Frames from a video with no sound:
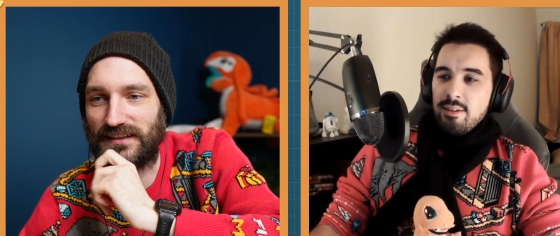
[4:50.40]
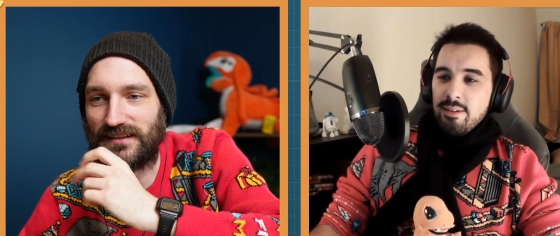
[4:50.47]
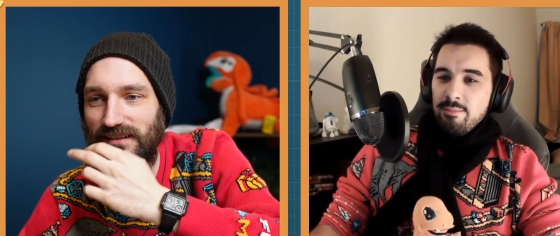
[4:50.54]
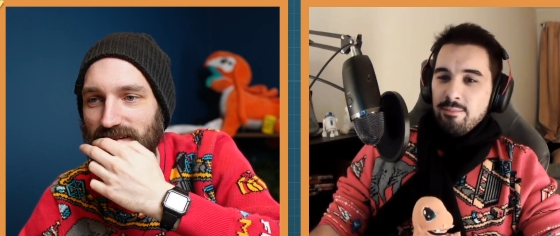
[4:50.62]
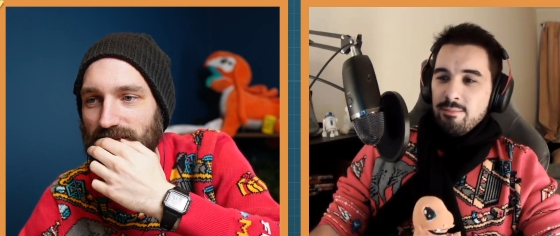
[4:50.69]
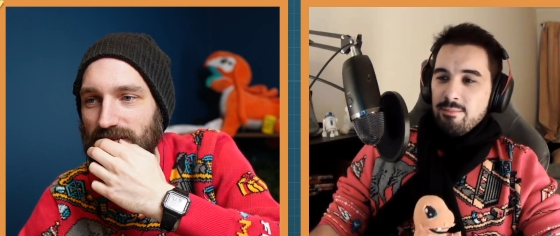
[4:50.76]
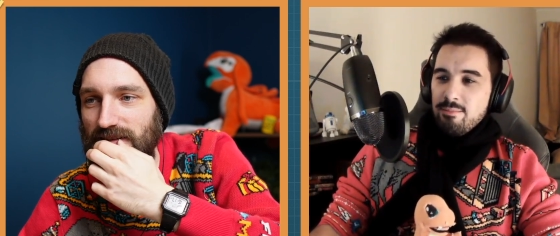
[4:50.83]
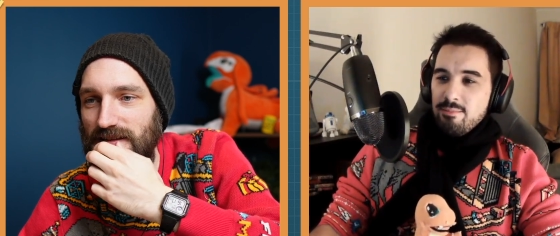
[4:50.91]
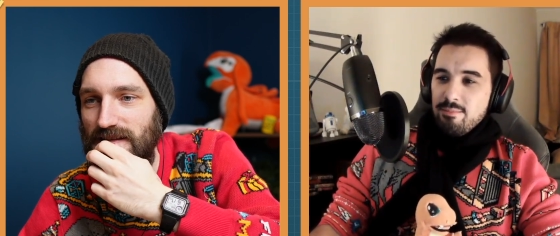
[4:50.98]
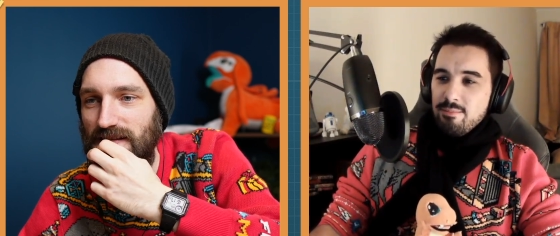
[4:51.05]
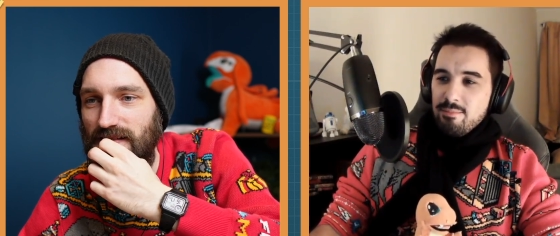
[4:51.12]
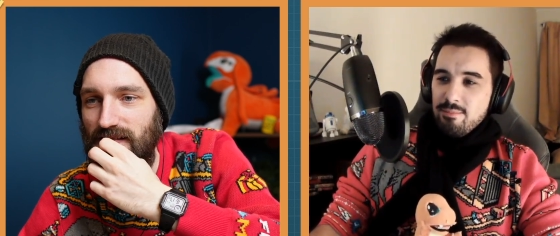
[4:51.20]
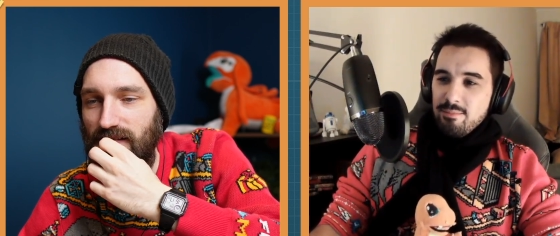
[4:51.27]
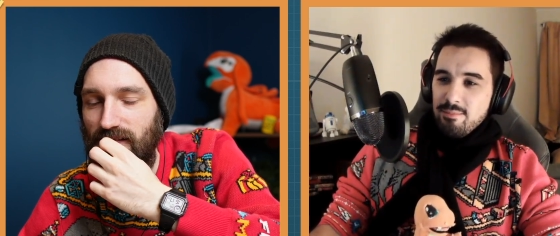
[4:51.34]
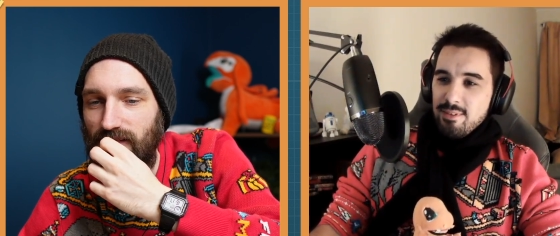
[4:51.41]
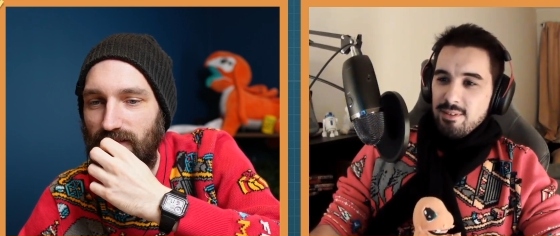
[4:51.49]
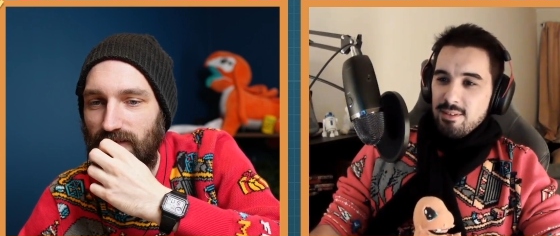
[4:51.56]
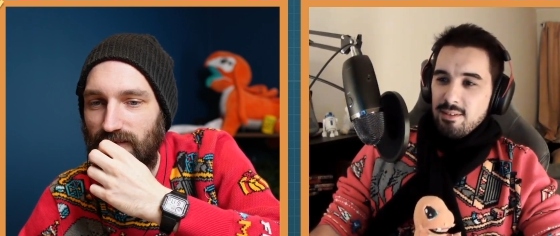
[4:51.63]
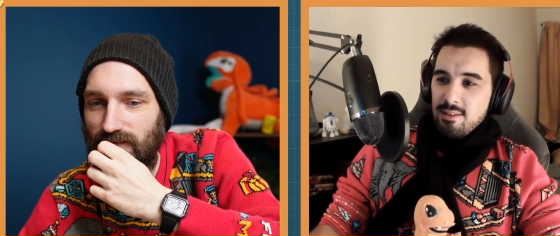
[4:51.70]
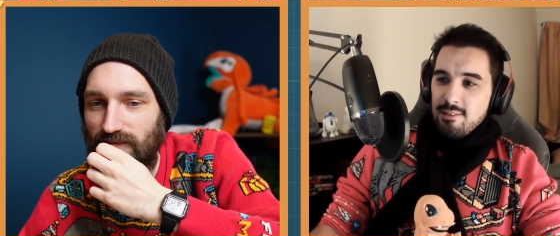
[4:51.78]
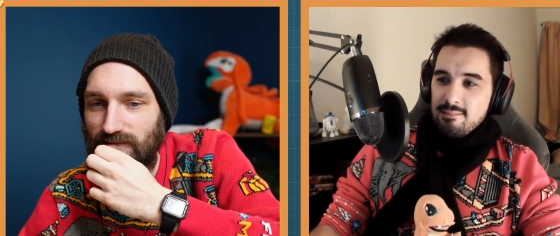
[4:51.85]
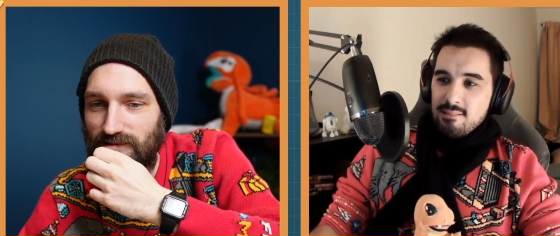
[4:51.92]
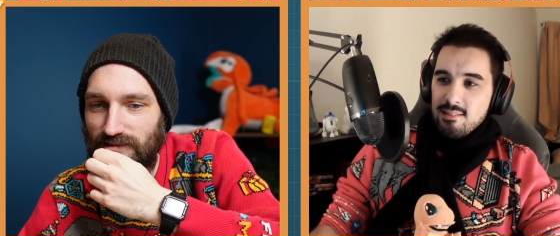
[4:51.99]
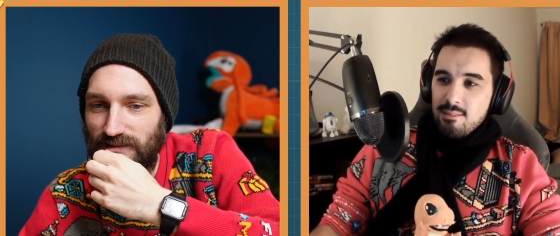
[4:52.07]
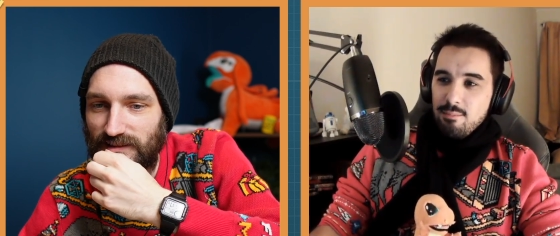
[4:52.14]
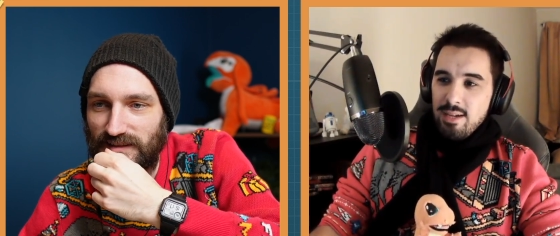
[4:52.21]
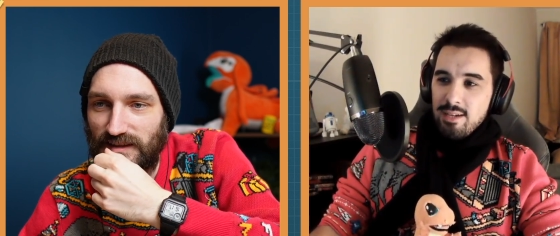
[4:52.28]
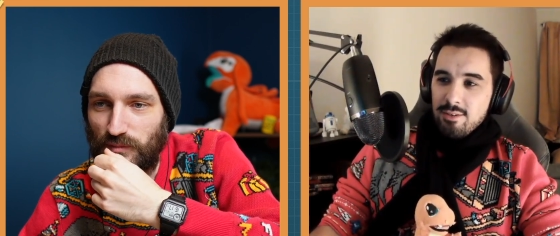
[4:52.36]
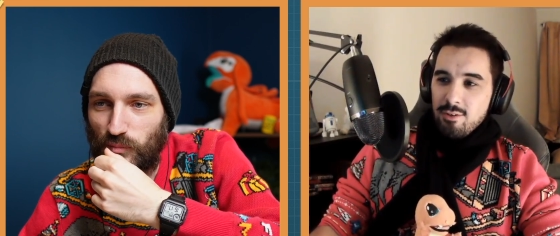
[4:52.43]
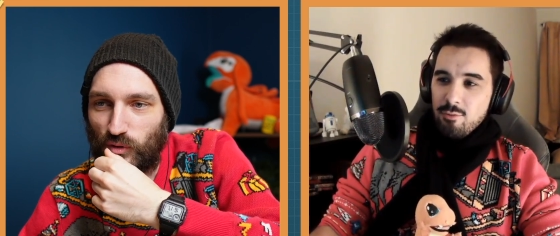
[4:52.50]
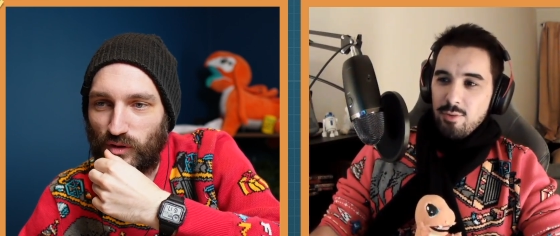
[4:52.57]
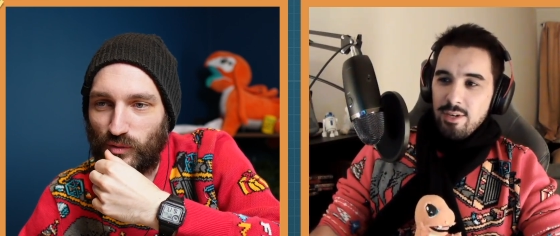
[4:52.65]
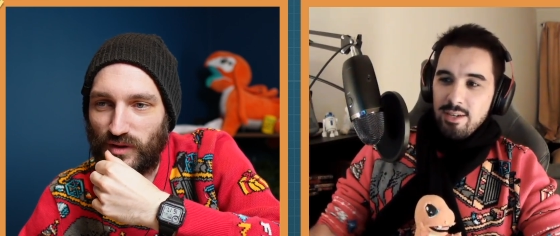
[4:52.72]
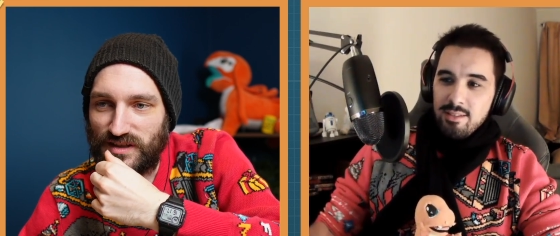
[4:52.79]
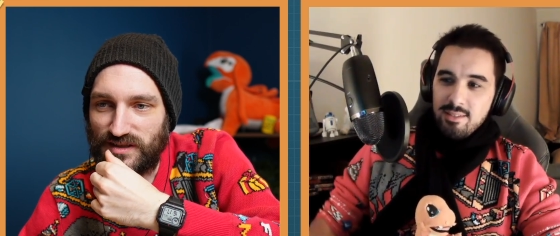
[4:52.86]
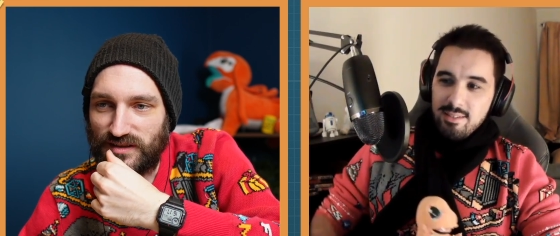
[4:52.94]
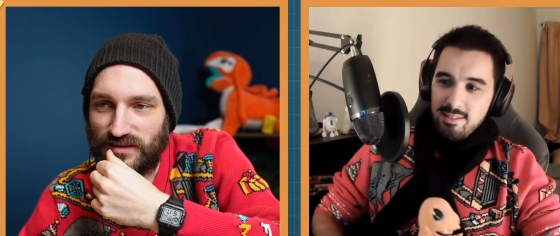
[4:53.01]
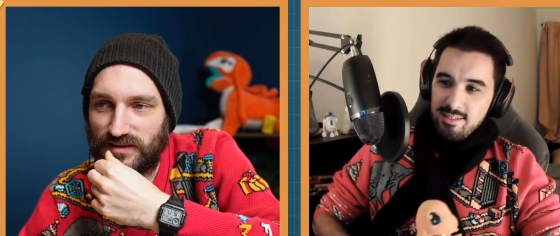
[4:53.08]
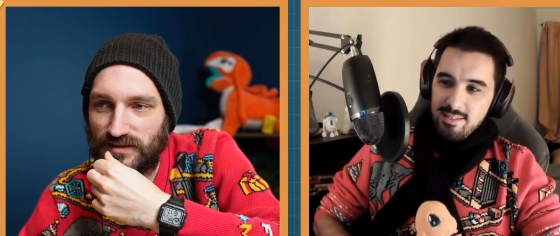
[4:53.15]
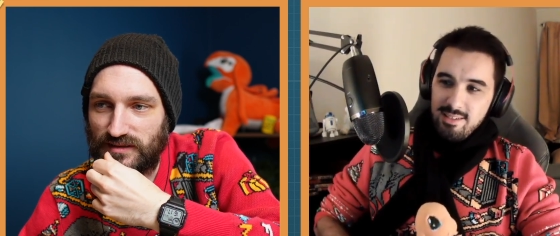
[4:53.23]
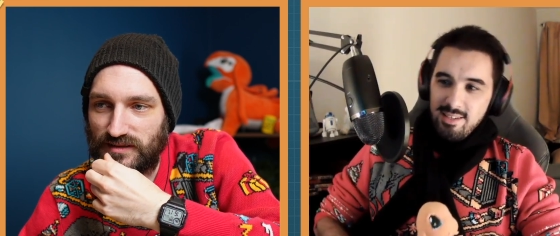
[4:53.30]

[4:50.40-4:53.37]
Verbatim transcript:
Speaker 1: time. This is the Black important question. White.